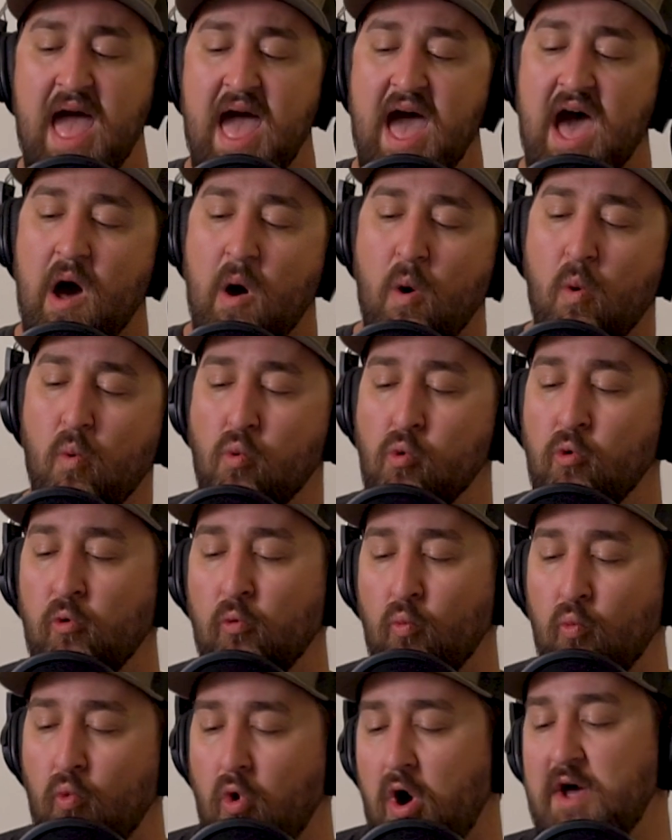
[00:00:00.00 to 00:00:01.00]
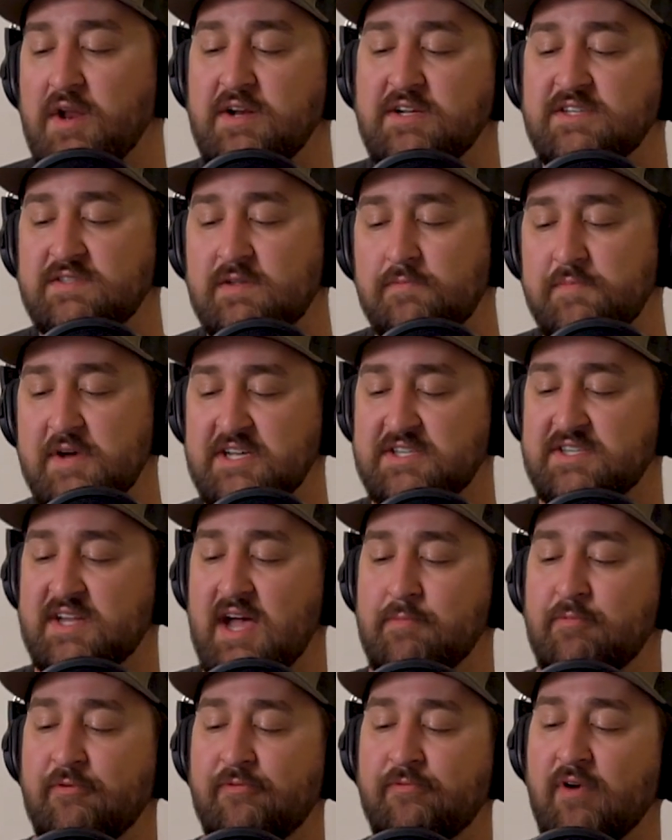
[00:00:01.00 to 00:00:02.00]
how or what is the best
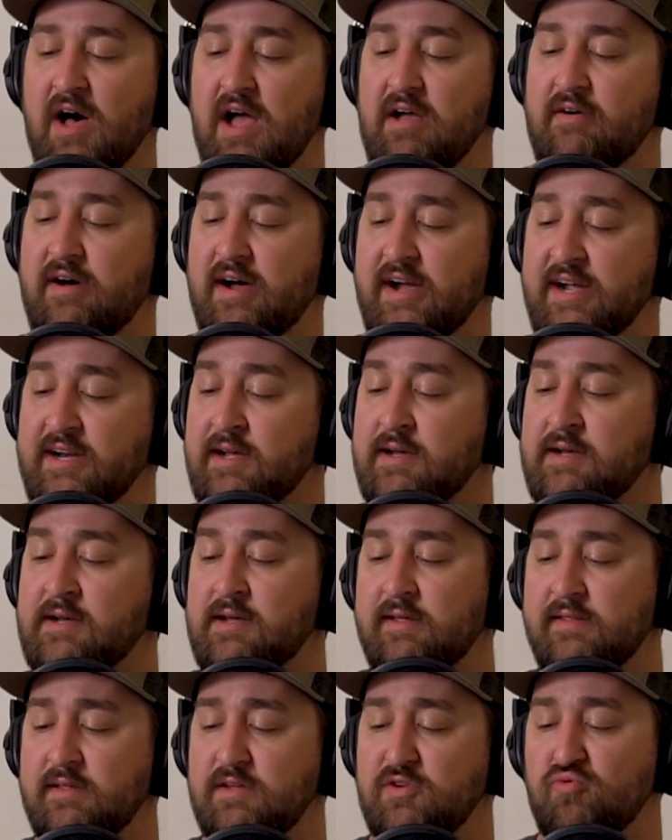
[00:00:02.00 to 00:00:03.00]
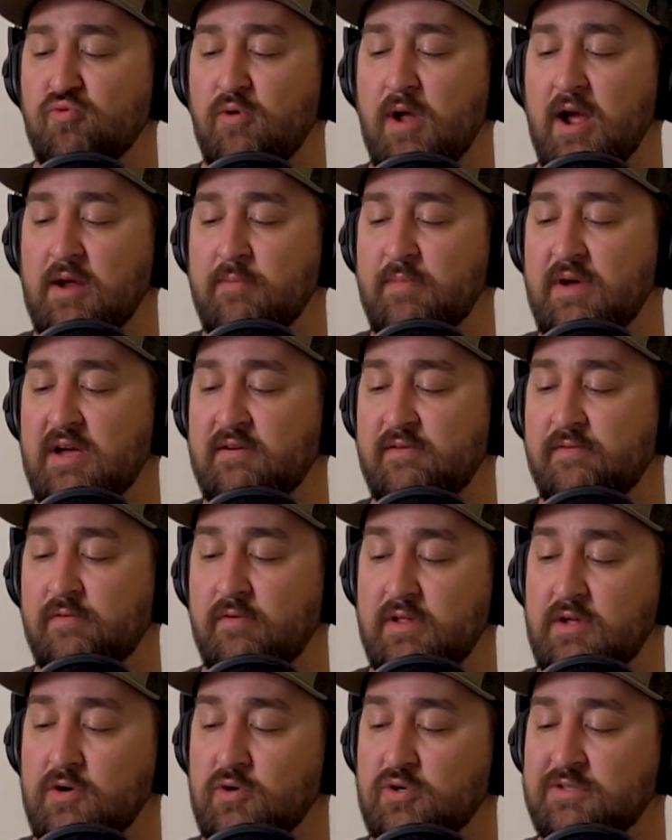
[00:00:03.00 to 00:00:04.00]
type of fly line that you recommend
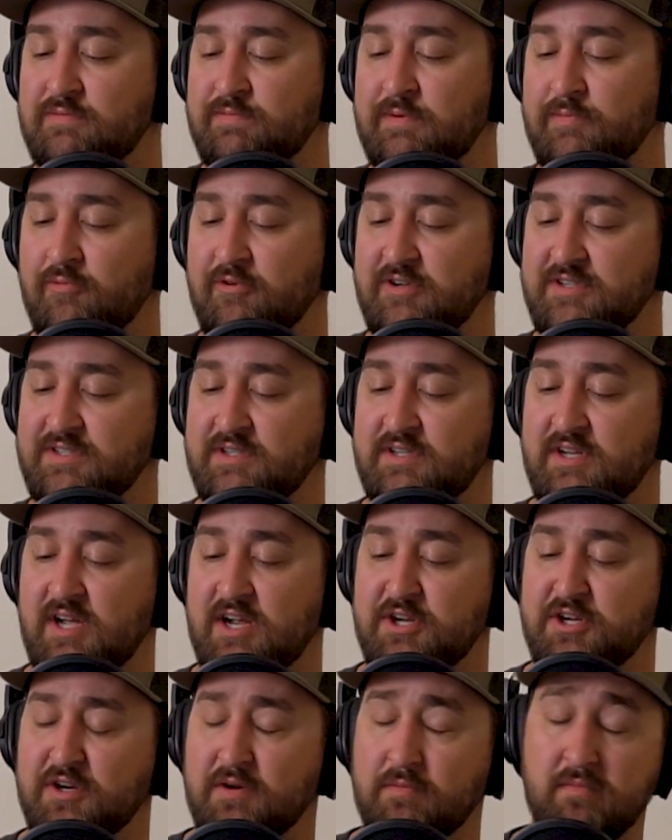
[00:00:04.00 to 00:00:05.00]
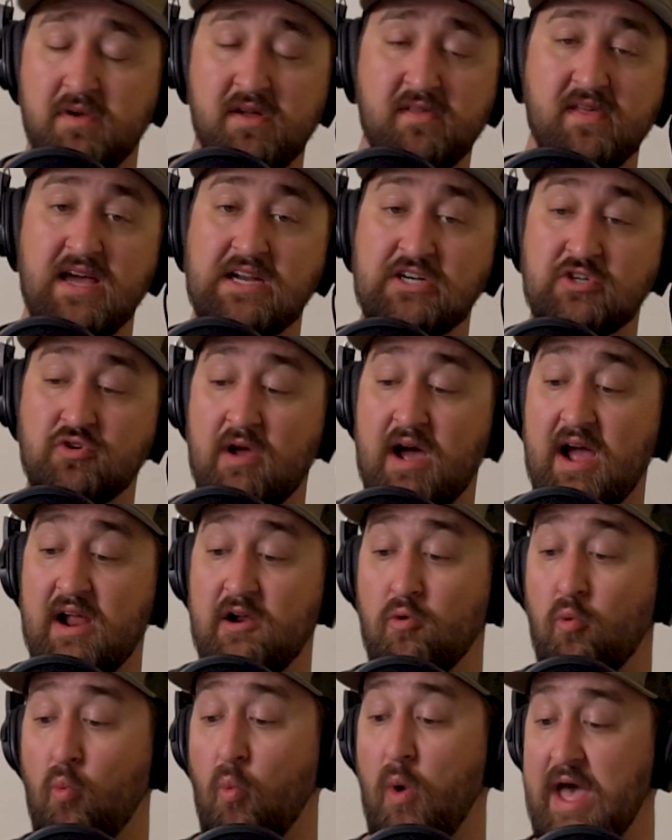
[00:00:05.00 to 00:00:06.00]
for the ultimate presentation, be that dry
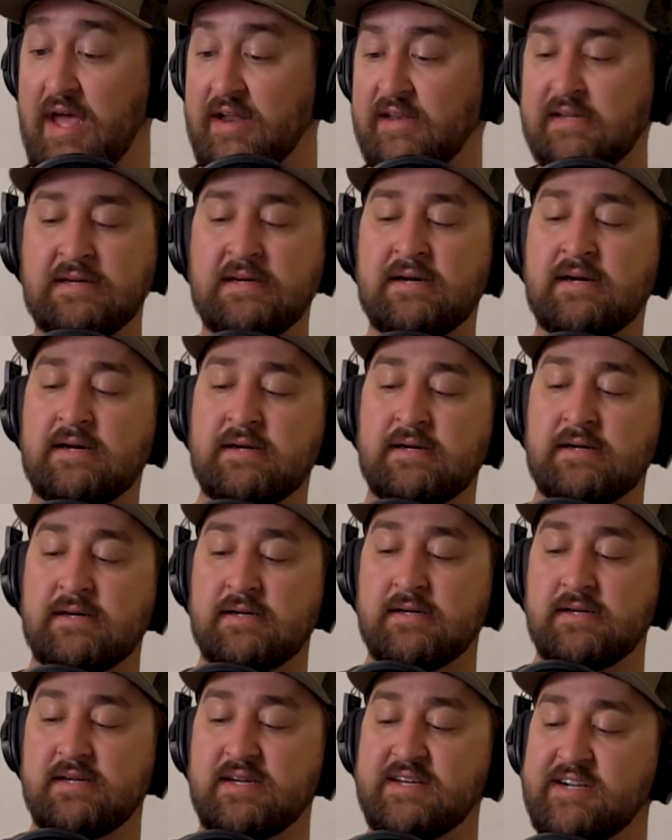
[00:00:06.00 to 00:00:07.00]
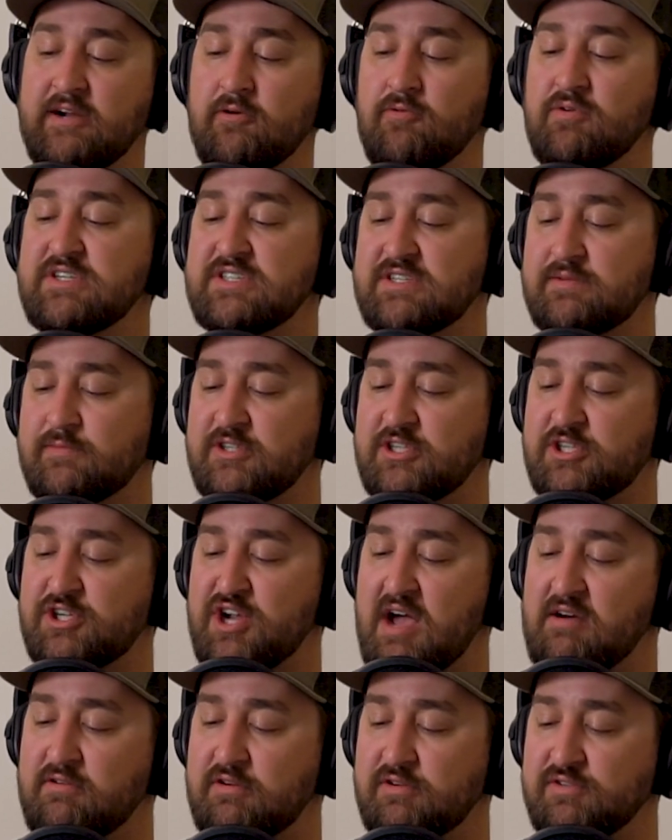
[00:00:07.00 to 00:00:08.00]
or wet, in a reasonably
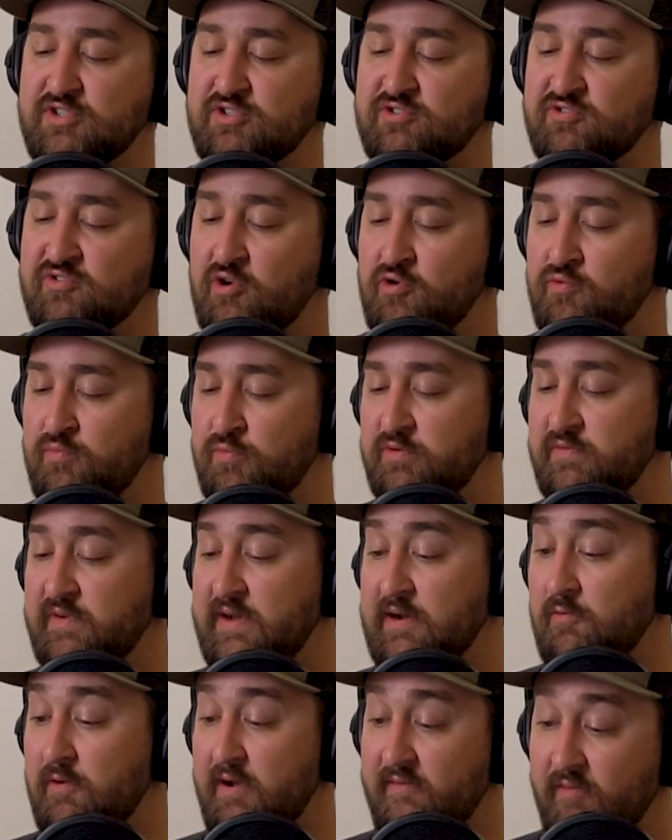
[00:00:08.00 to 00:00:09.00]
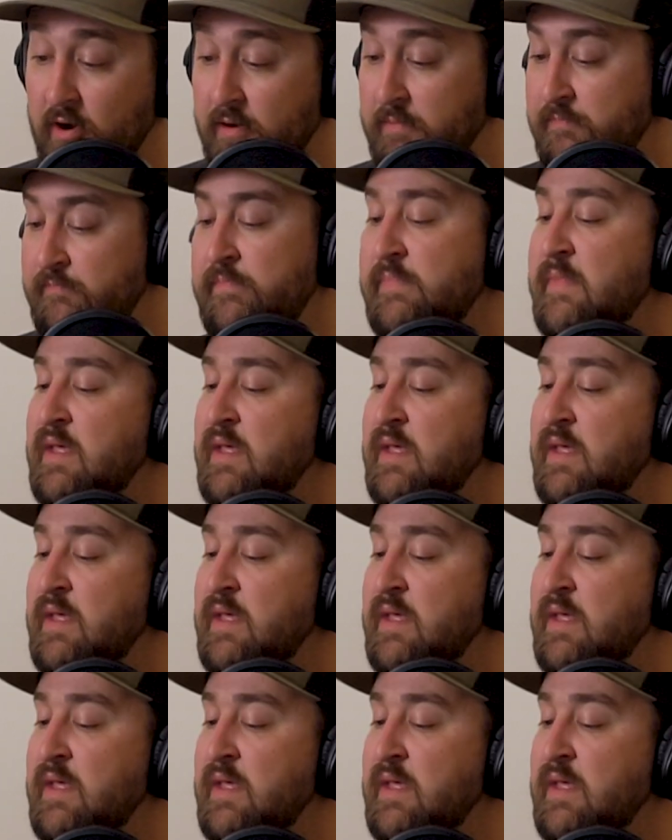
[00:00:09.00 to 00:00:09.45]
shallow, slow-moving river?